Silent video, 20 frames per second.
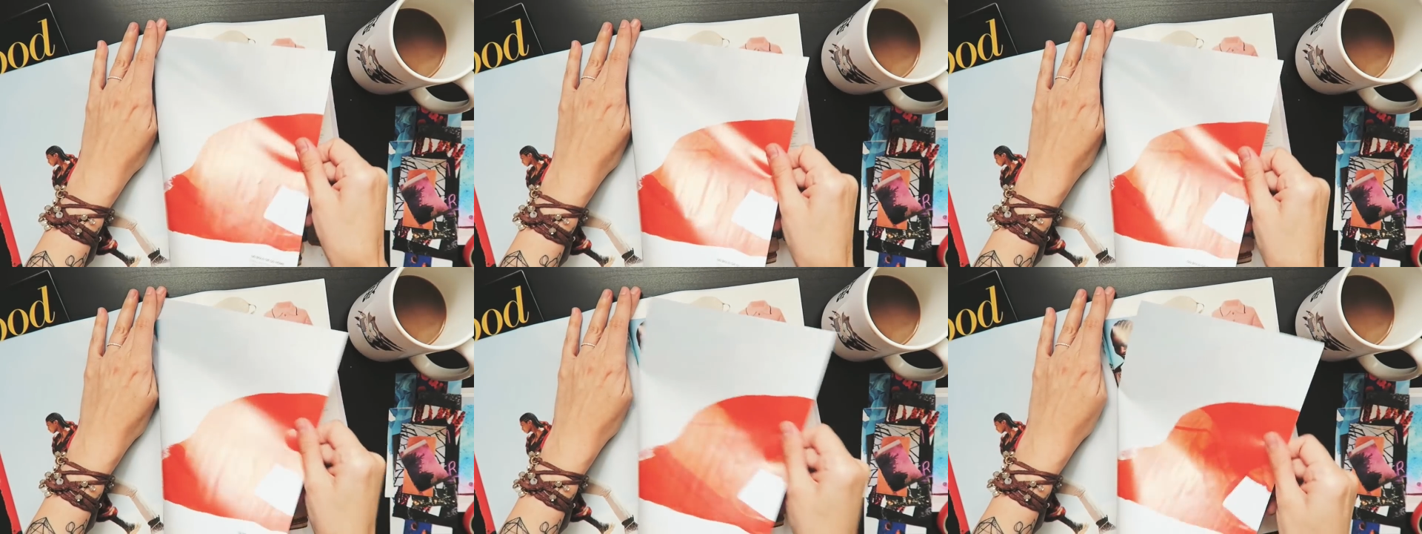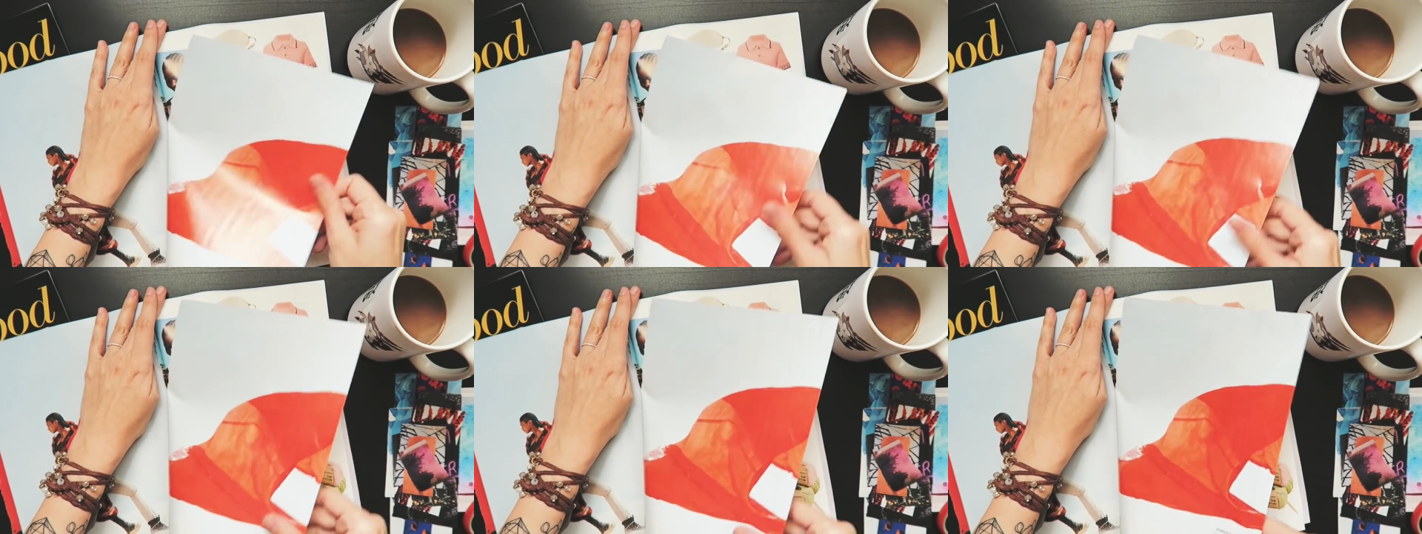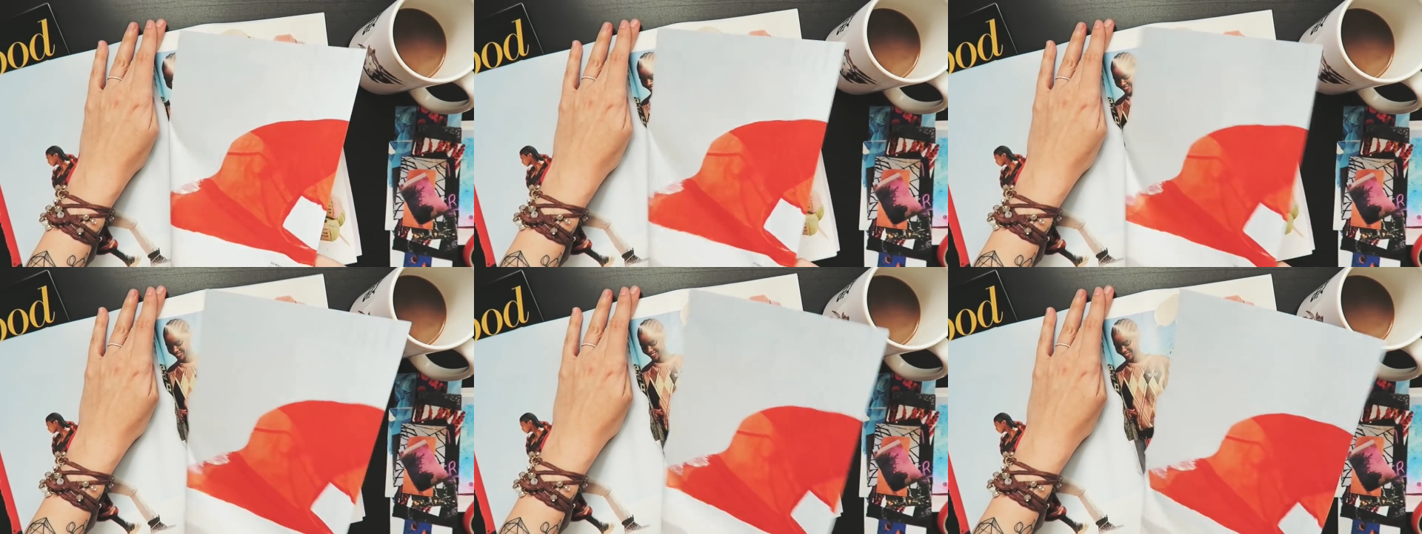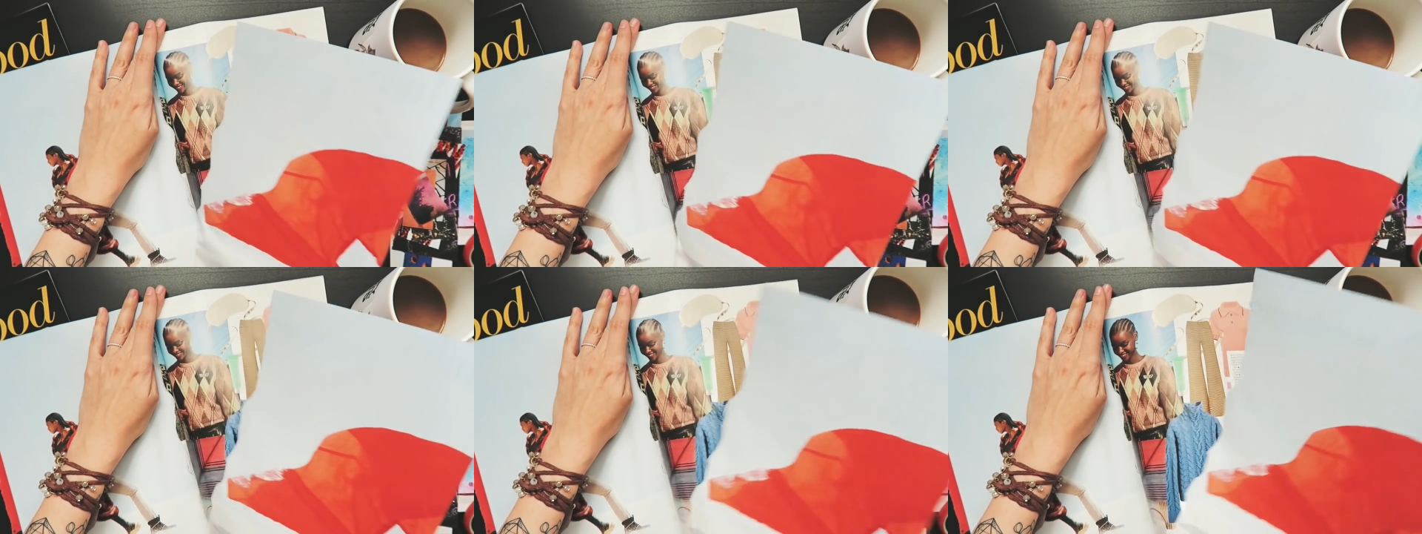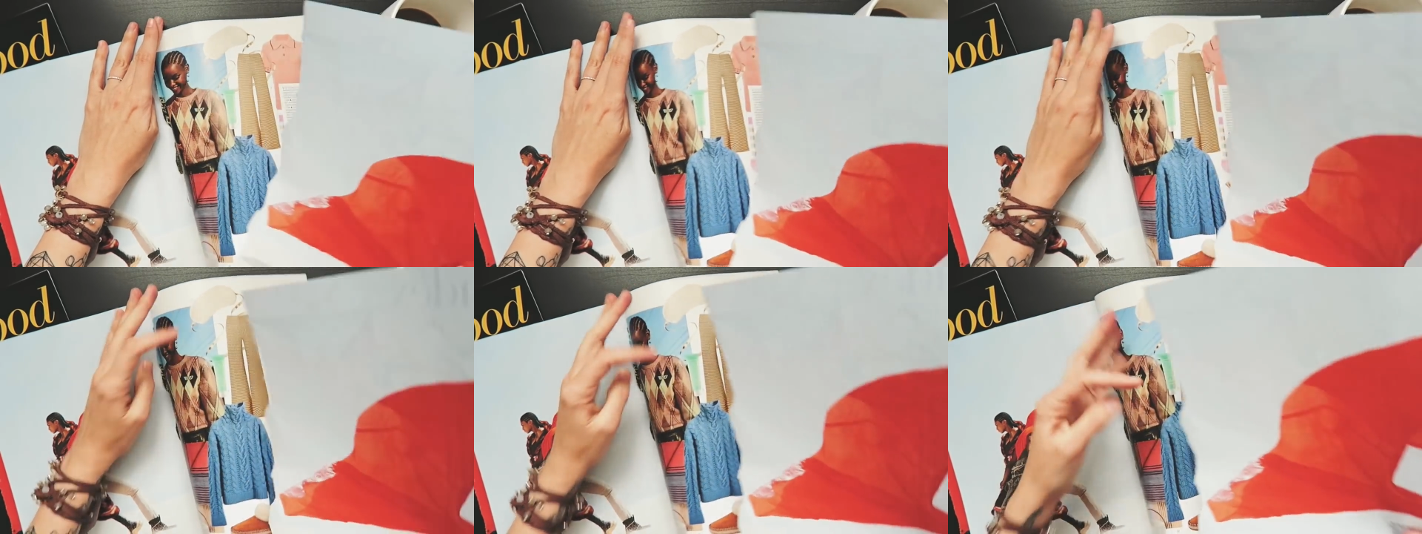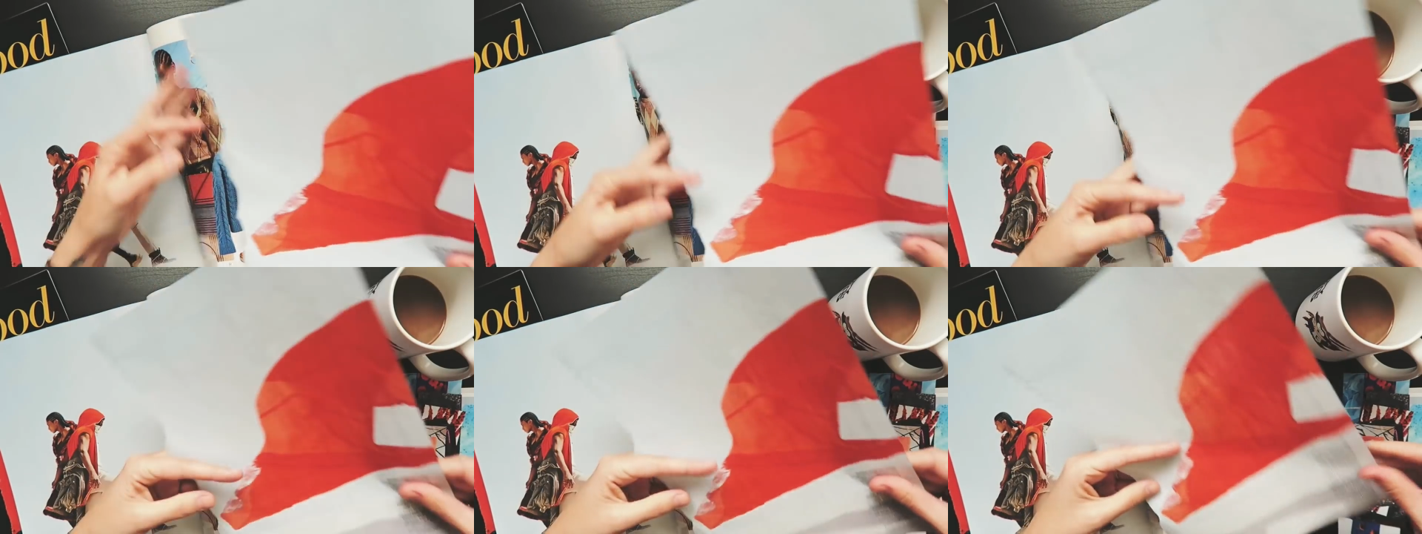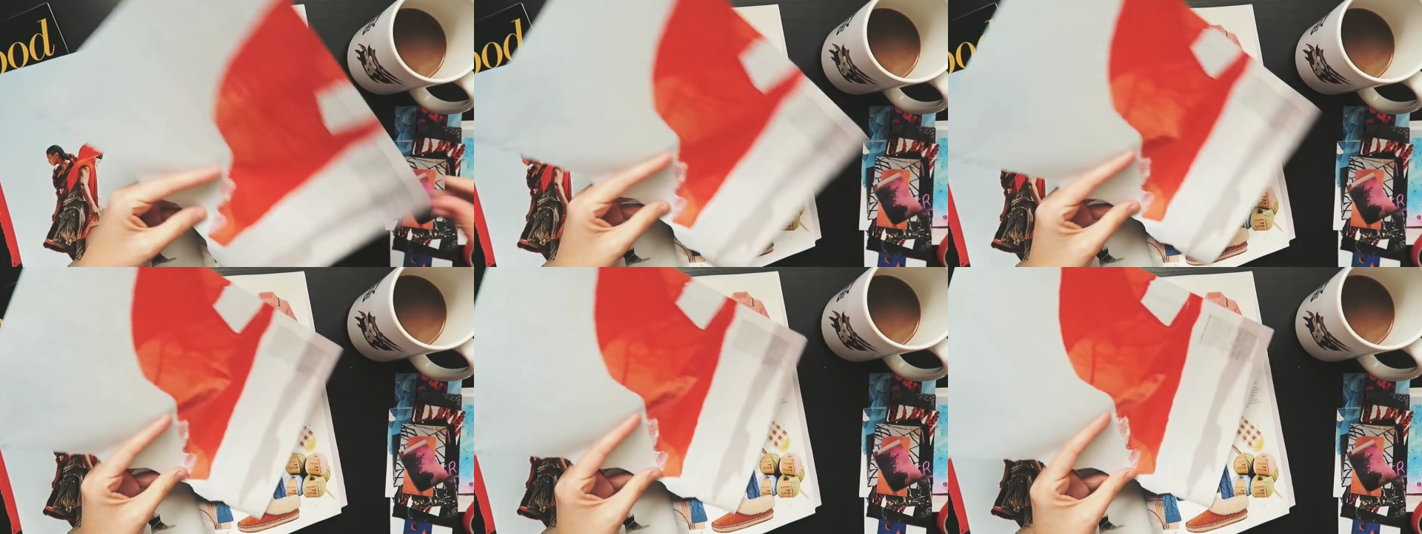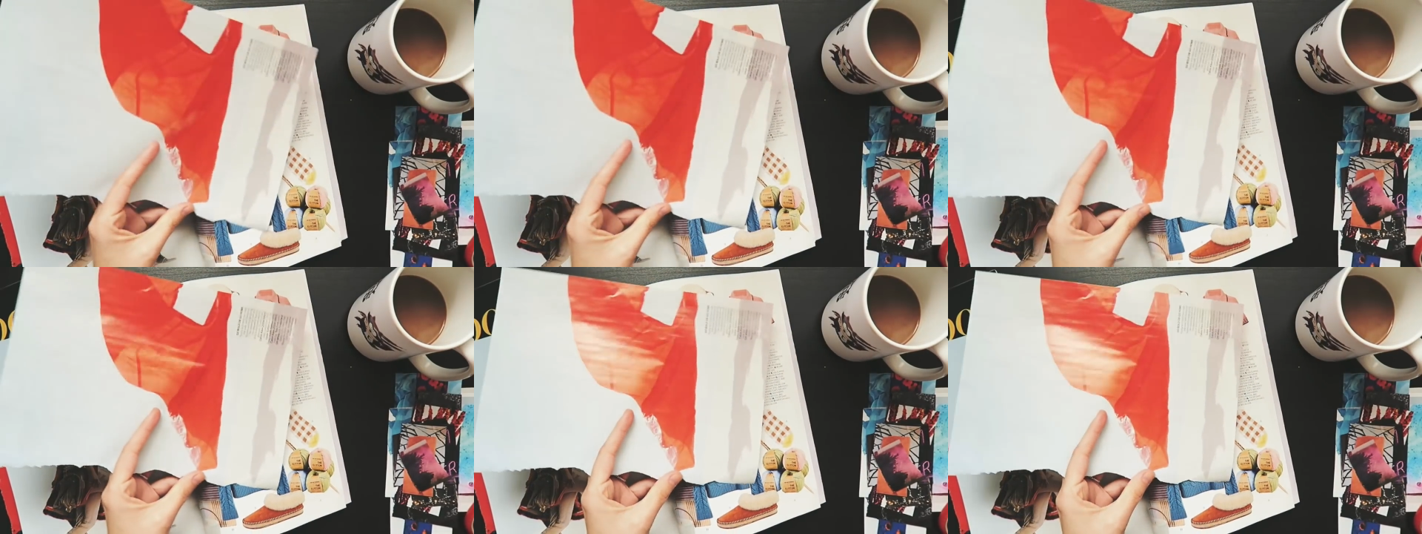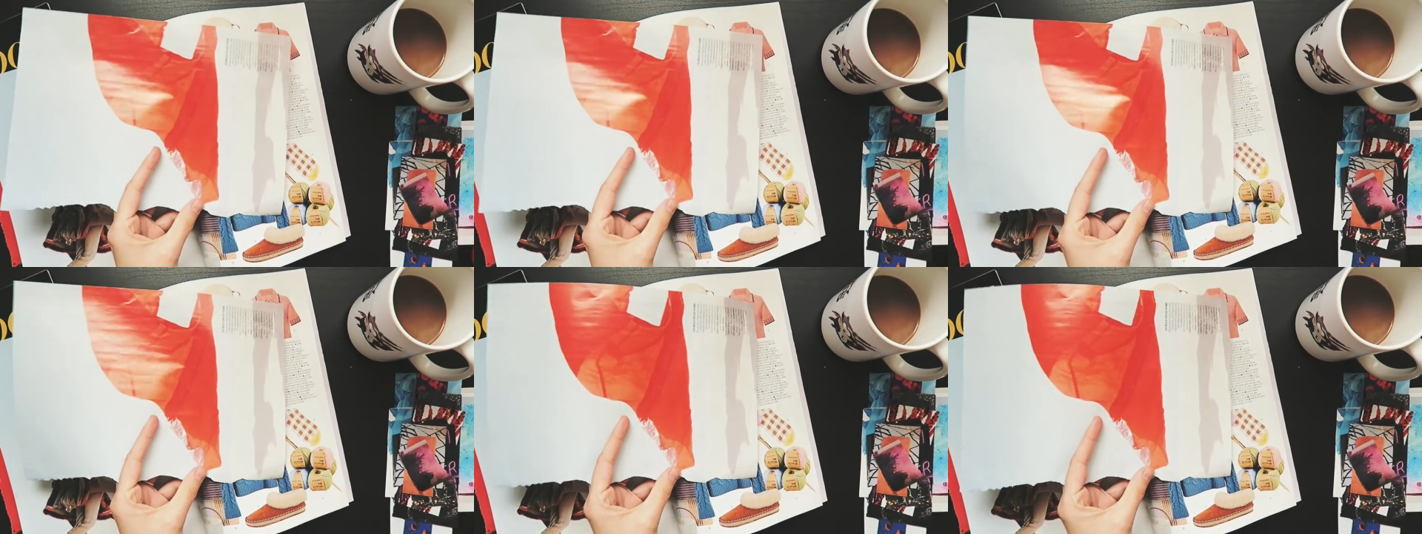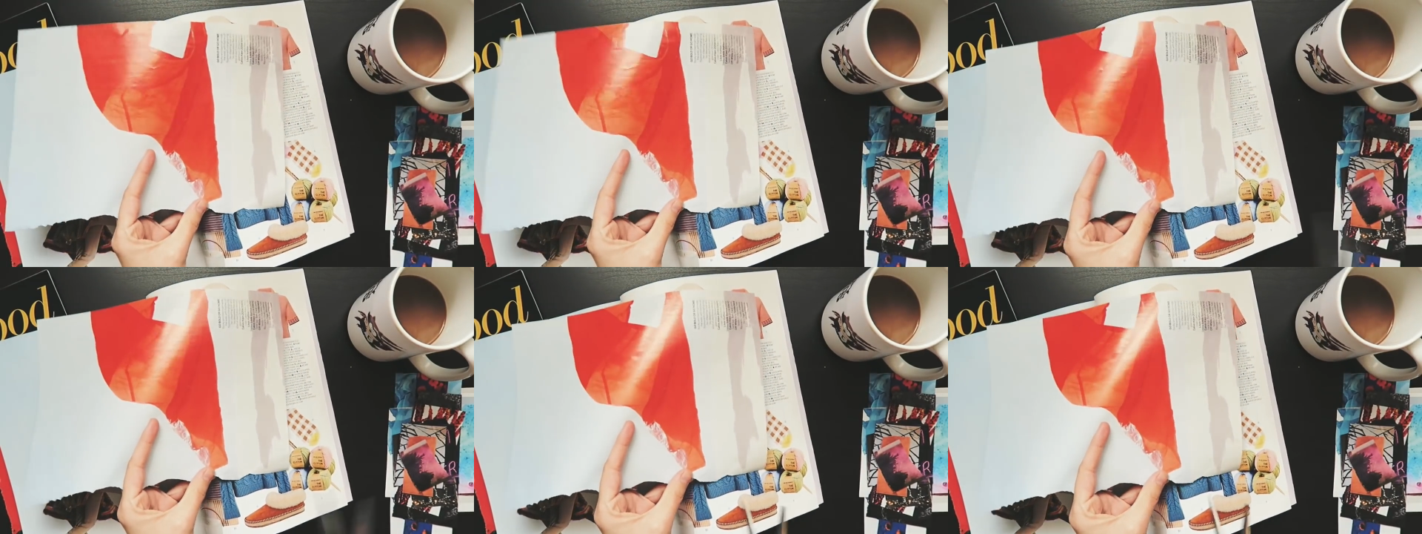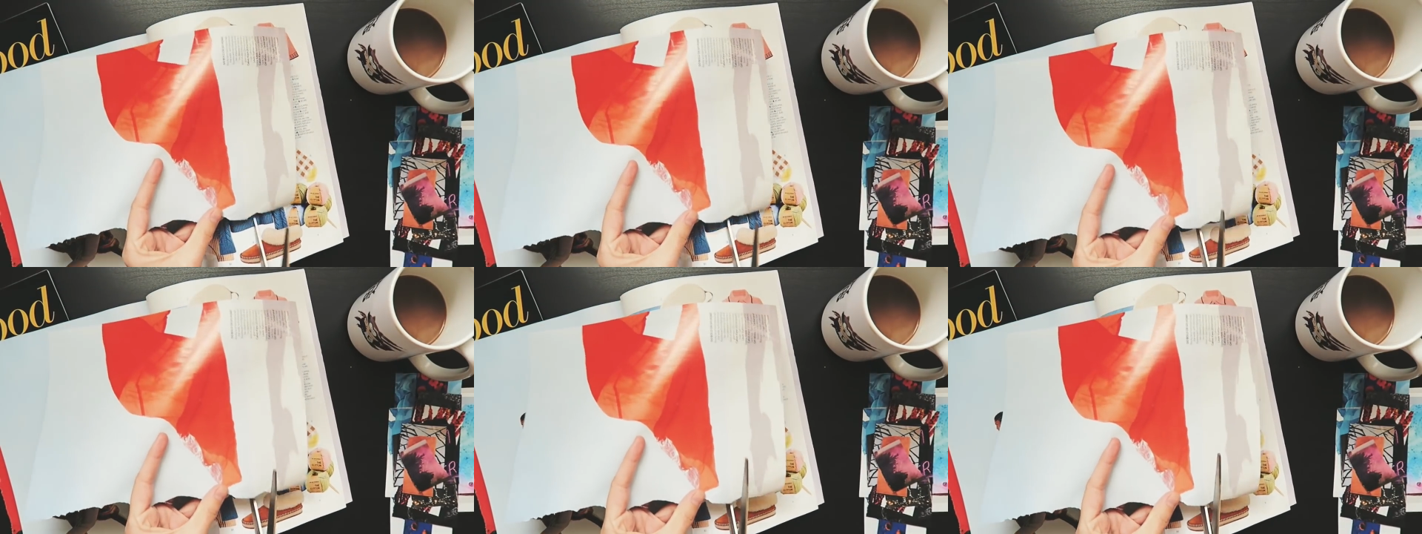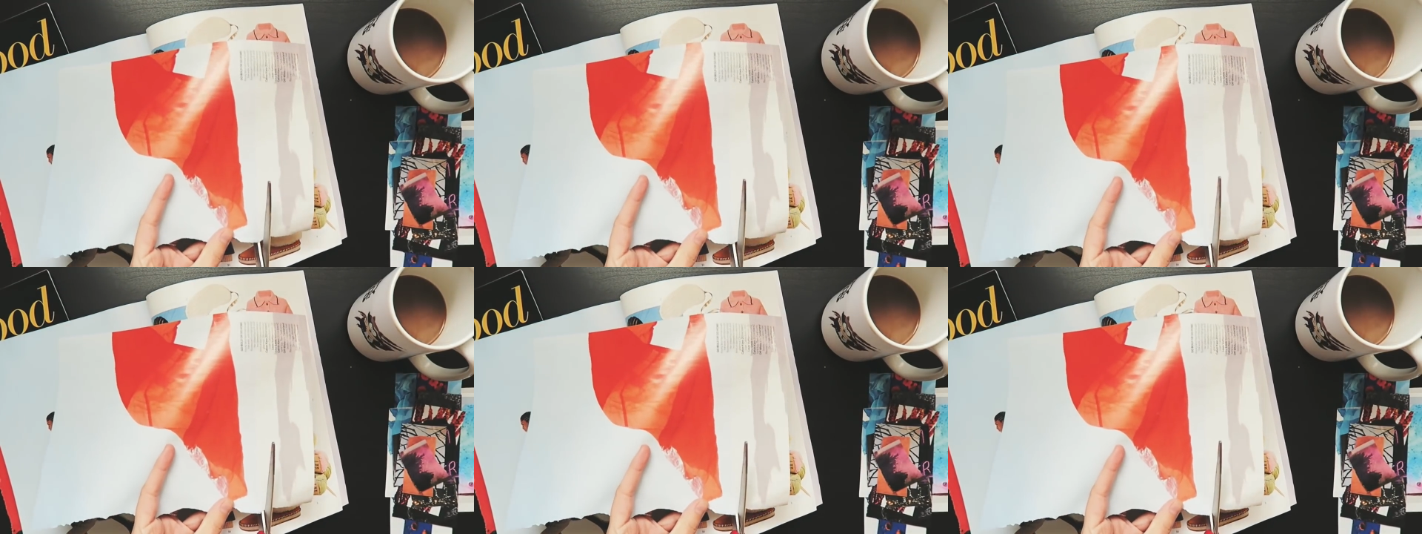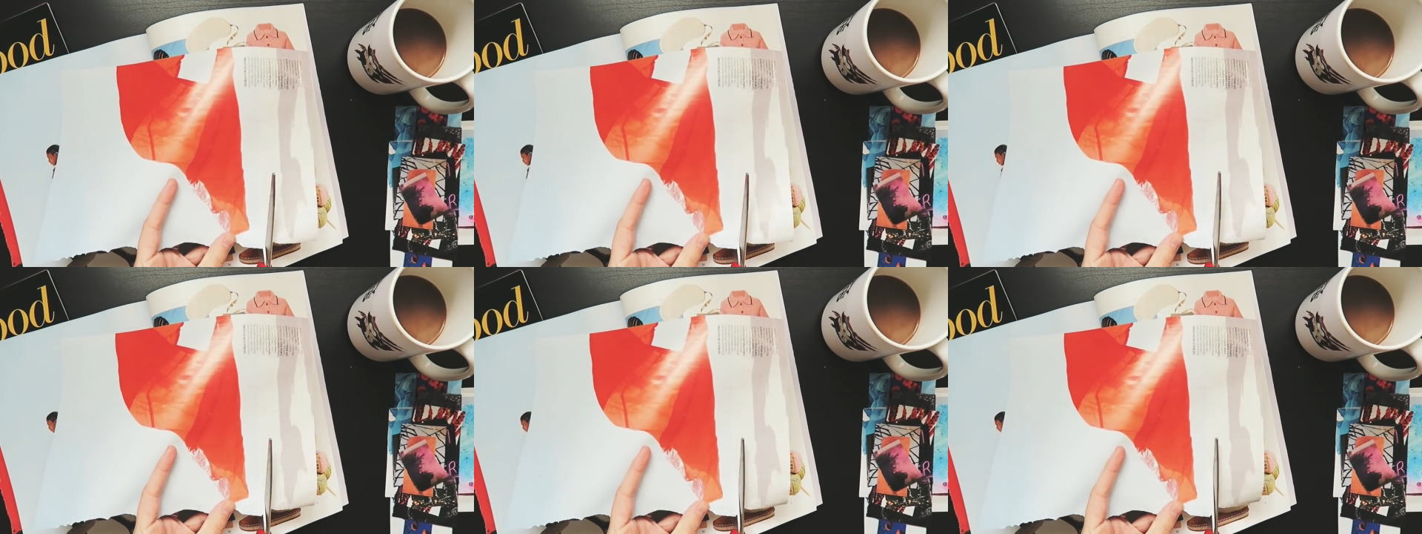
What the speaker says: Nobody's mouth can be seen.